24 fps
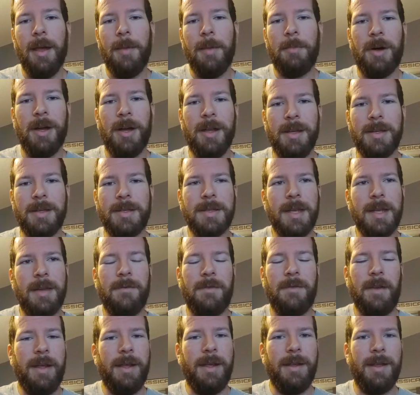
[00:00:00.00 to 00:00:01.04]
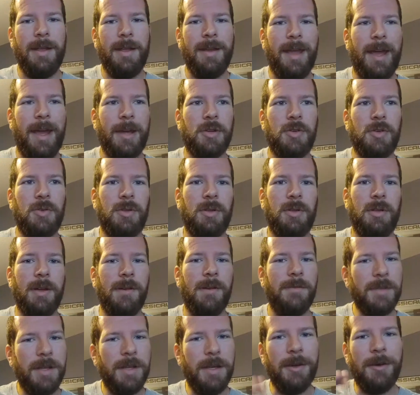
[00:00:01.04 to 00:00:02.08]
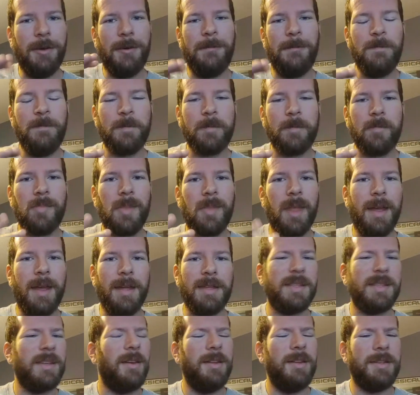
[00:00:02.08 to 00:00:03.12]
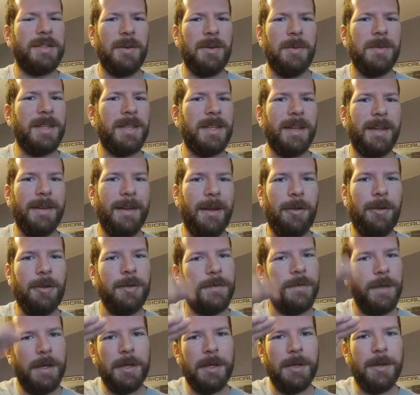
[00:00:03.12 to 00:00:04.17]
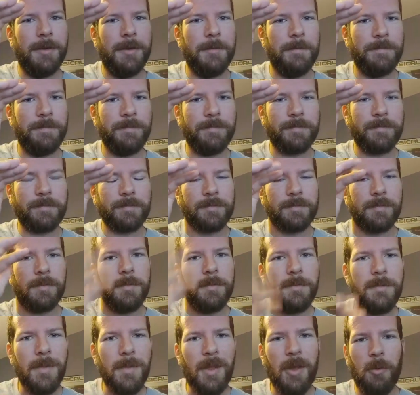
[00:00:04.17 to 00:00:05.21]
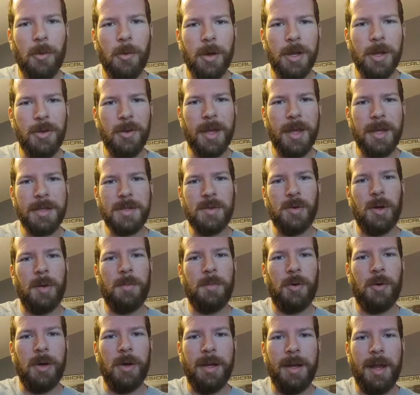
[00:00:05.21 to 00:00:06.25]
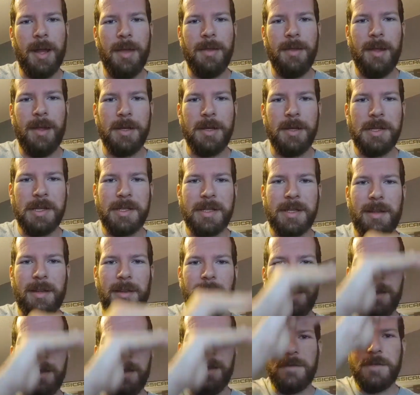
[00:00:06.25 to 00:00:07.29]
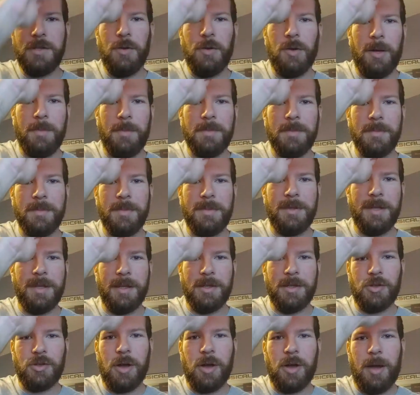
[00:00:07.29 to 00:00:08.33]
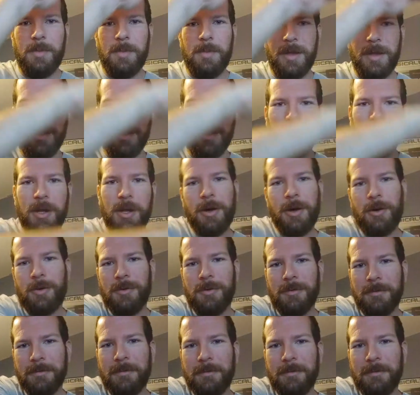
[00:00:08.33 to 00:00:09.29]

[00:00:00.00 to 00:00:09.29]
but instead of an actual lift hill, it's almost like an elevator where you get to a point and then it just lifts you up to the drop and then you go.